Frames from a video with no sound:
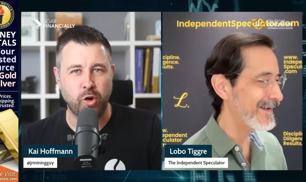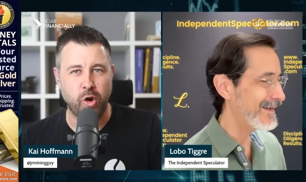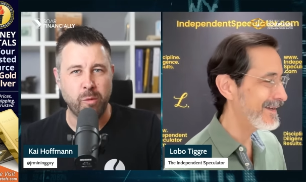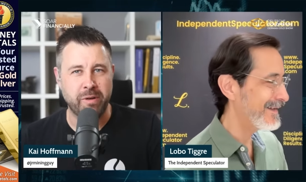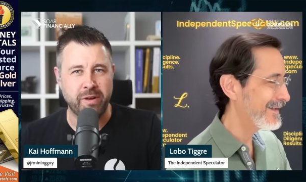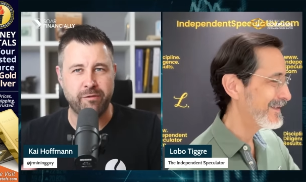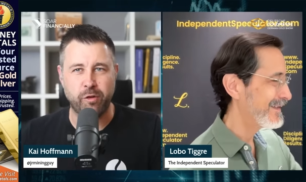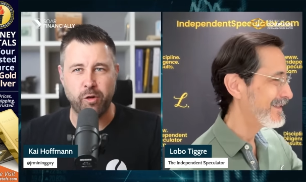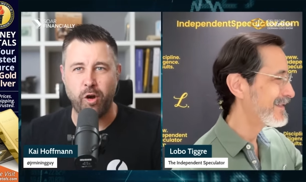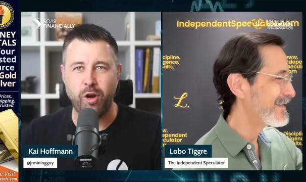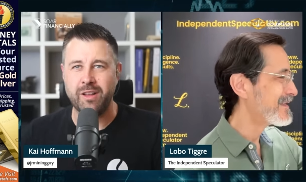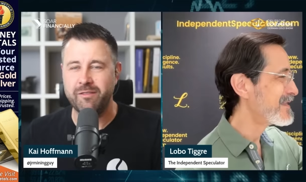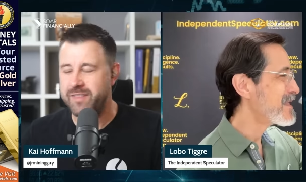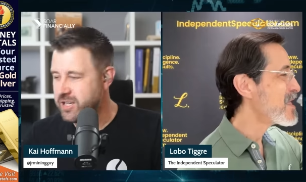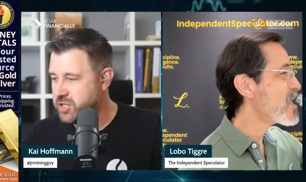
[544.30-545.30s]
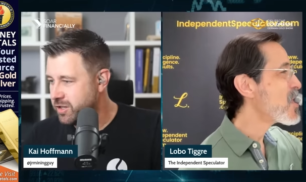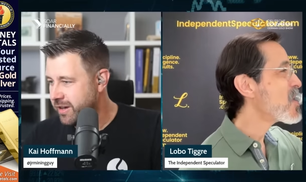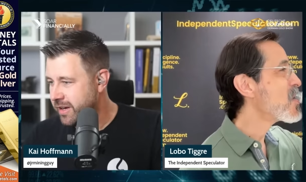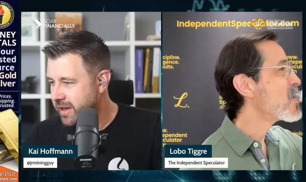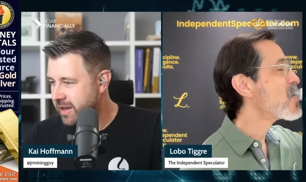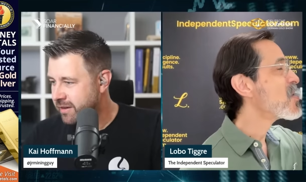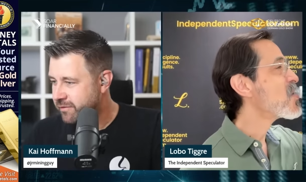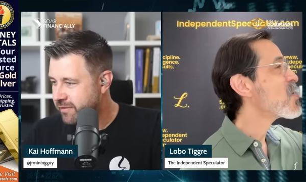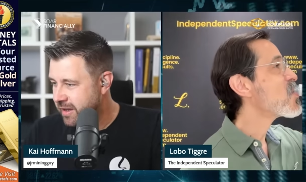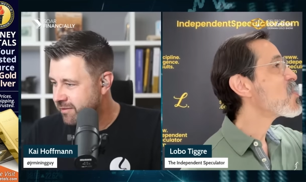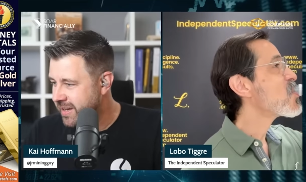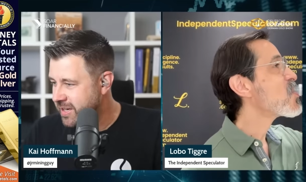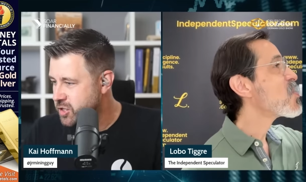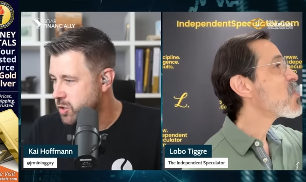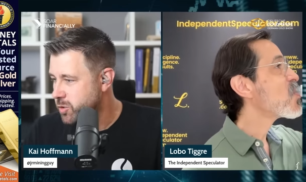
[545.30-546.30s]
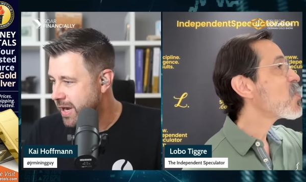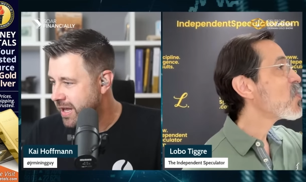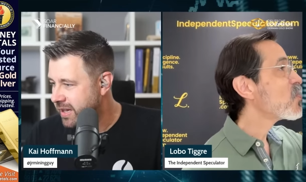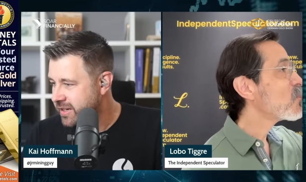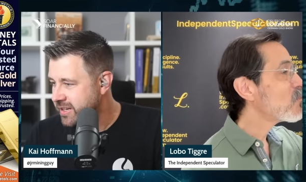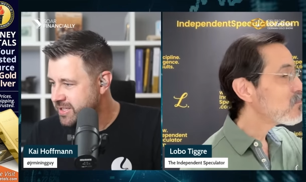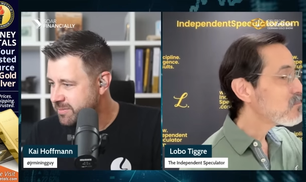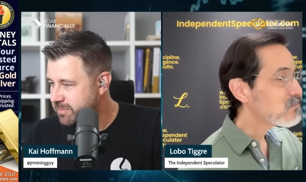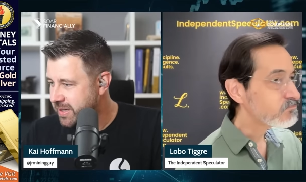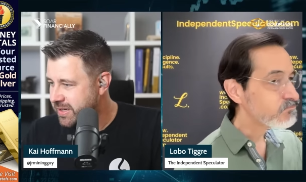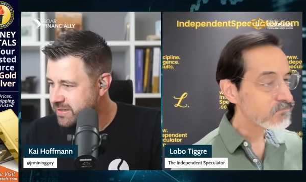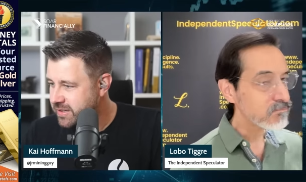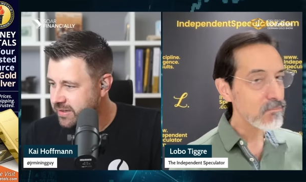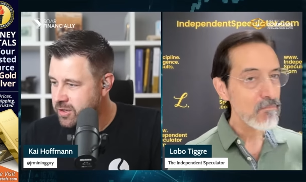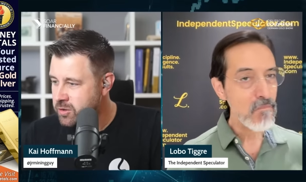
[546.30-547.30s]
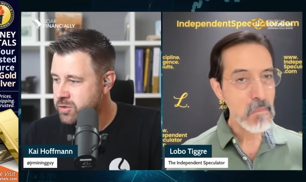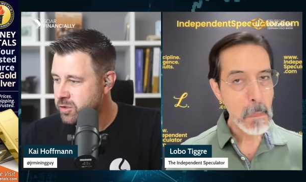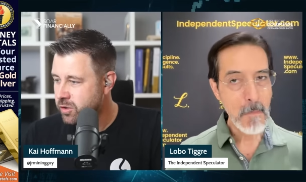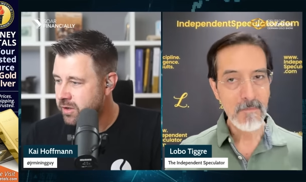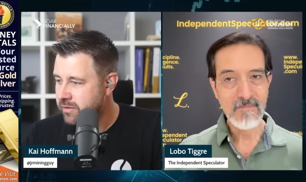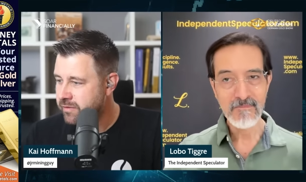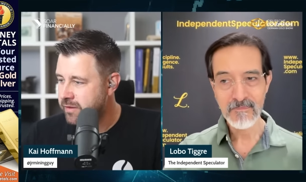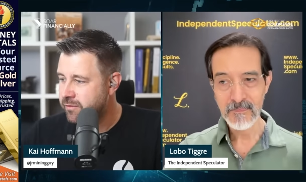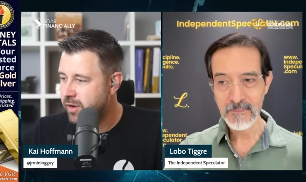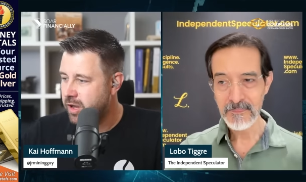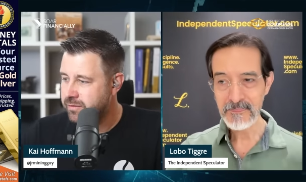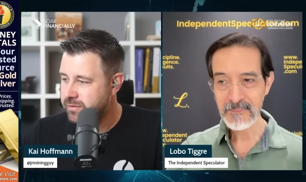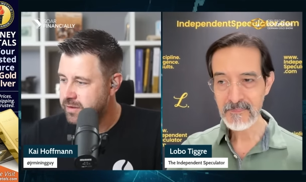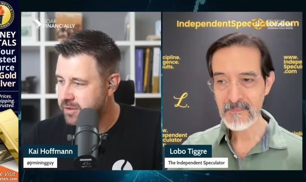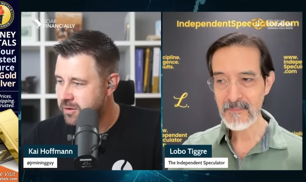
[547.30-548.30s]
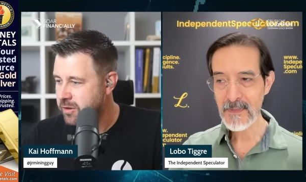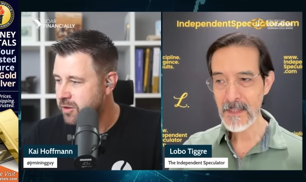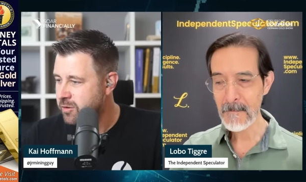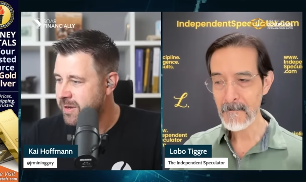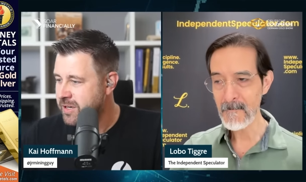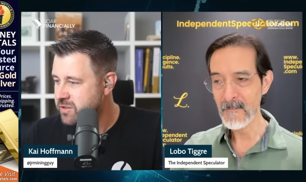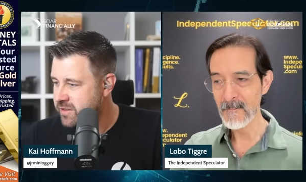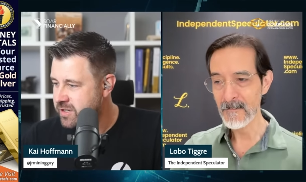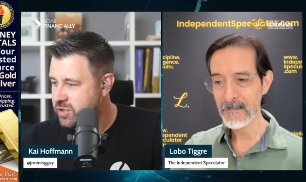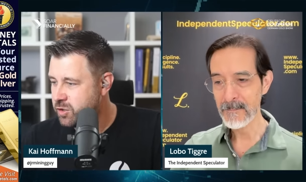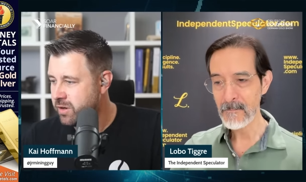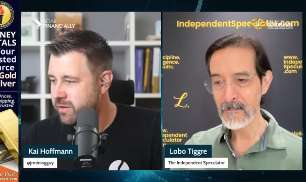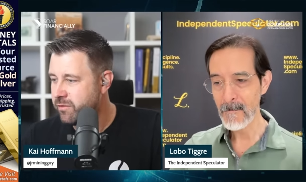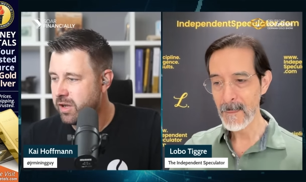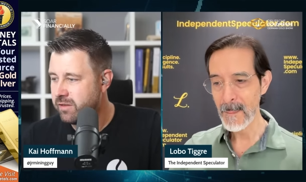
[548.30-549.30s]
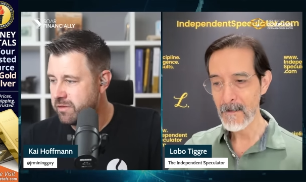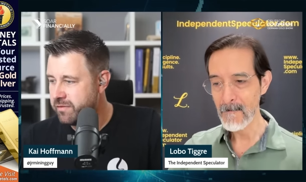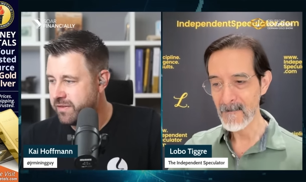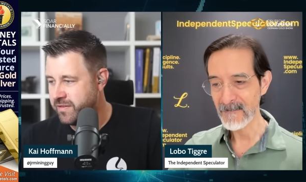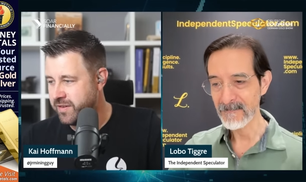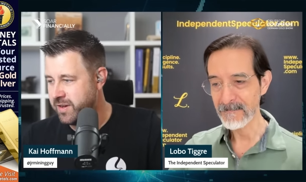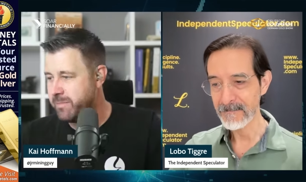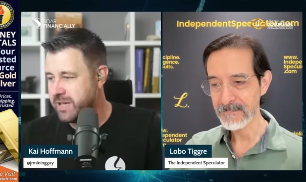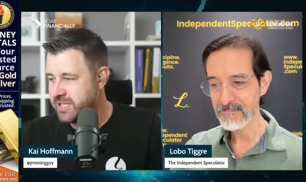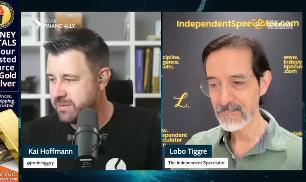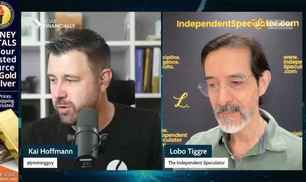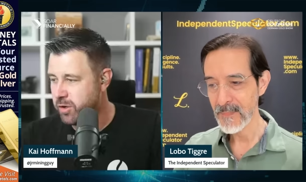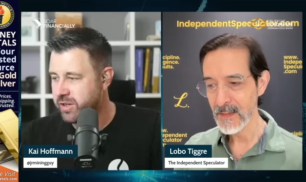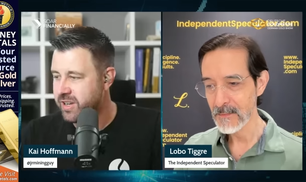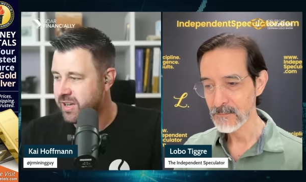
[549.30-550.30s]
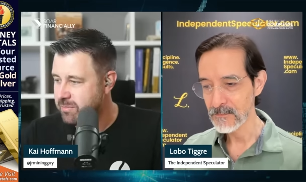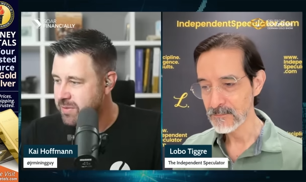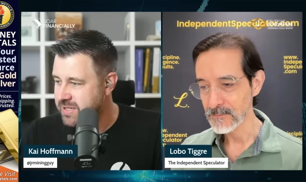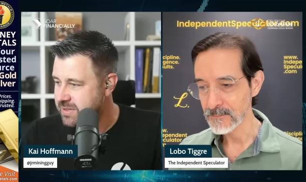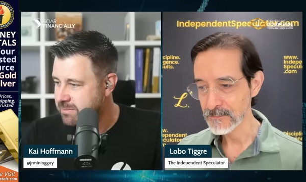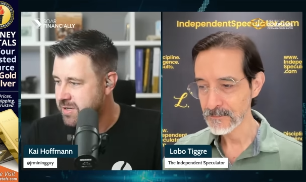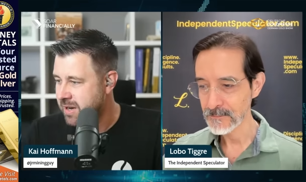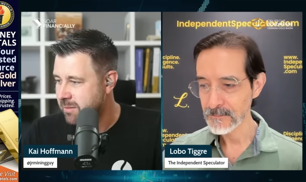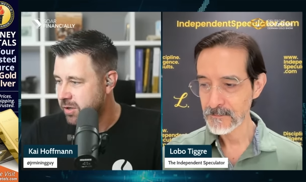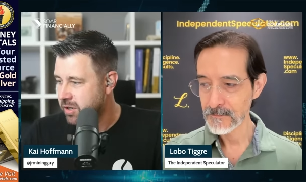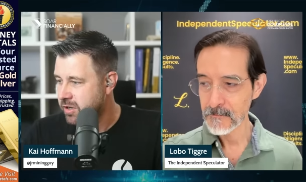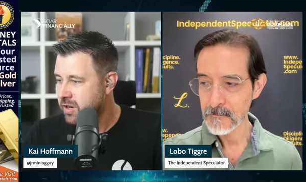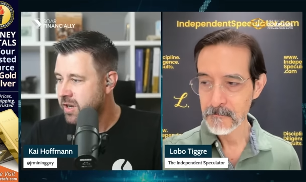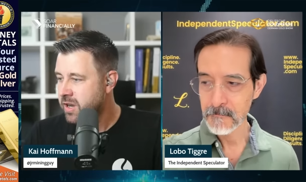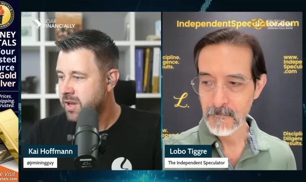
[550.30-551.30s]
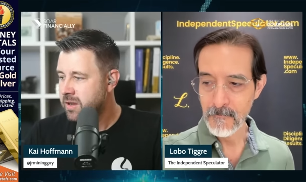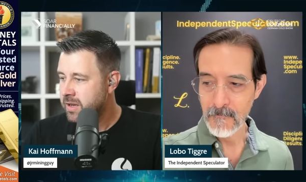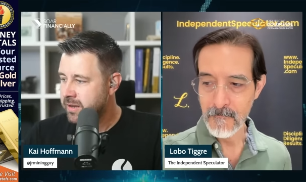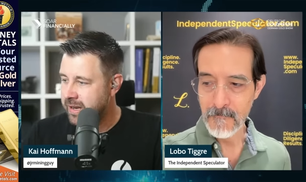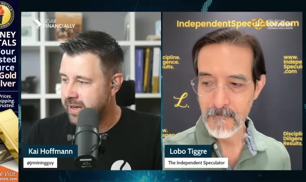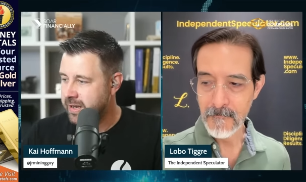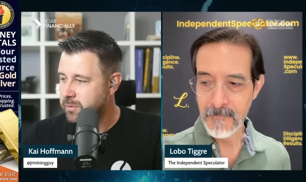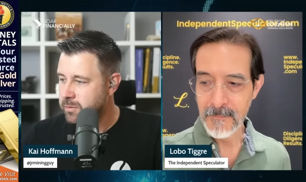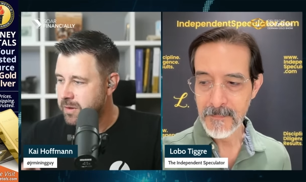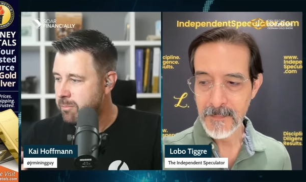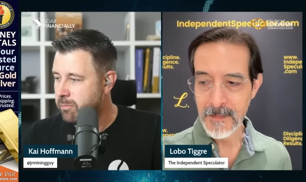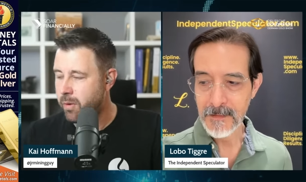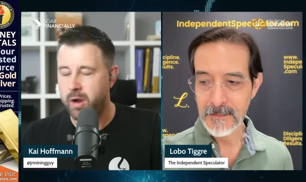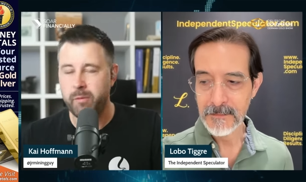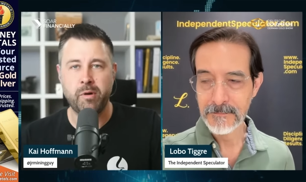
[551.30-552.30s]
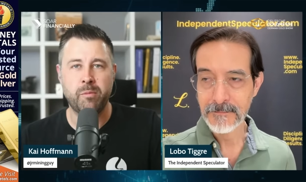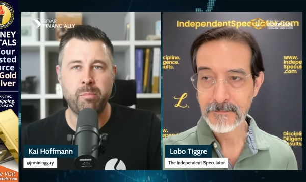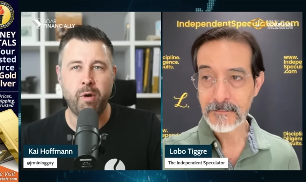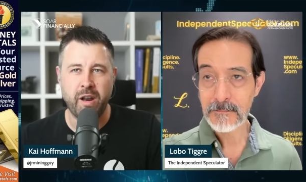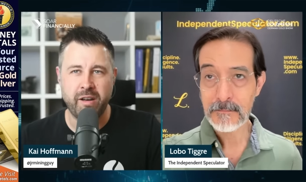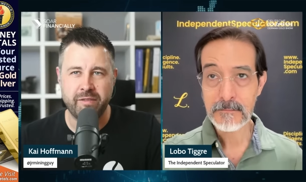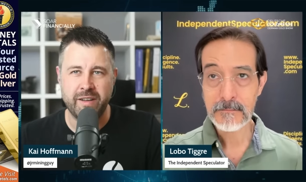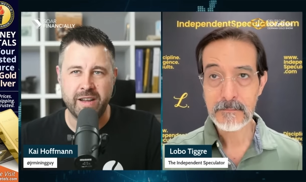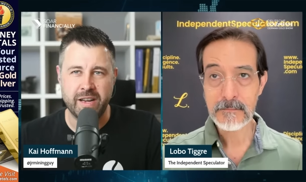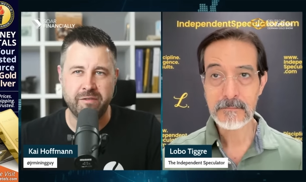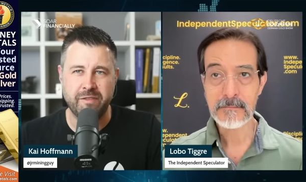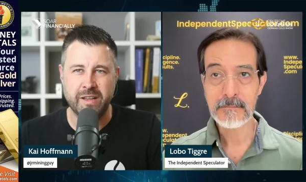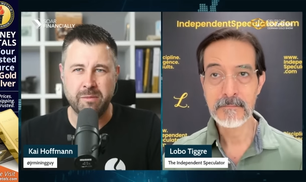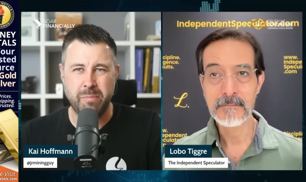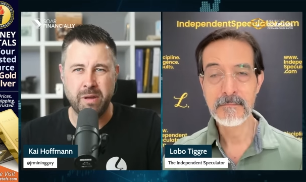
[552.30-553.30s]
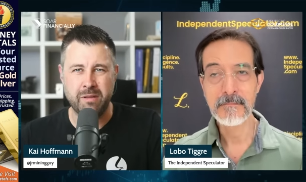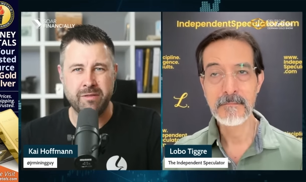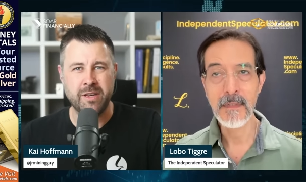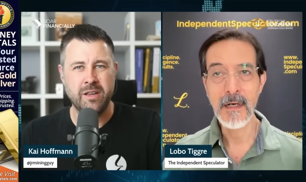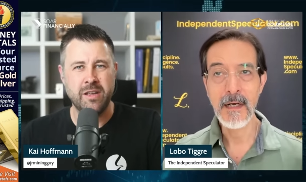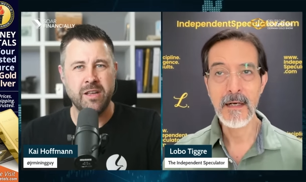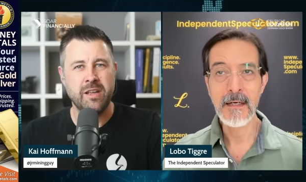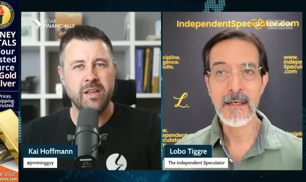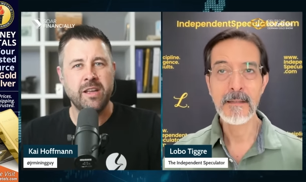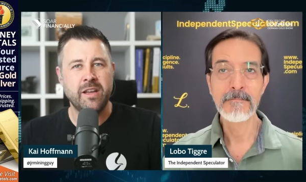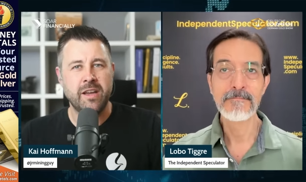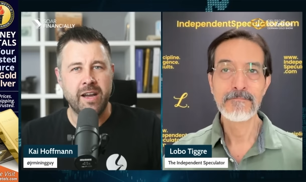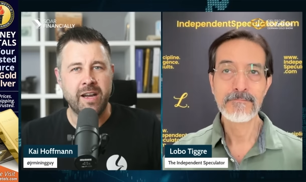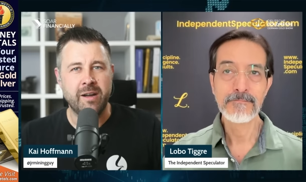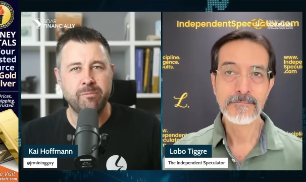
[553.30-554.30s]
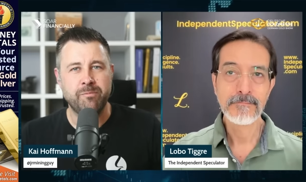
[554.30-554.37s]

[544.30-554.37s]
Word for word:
Speaker 1: open for all eventu- eventualities. But uh, you sort of involved. You you mentioned this could involve a 50 basis point cut by September, like a proper bona fide Fed pivot. Uh. Um,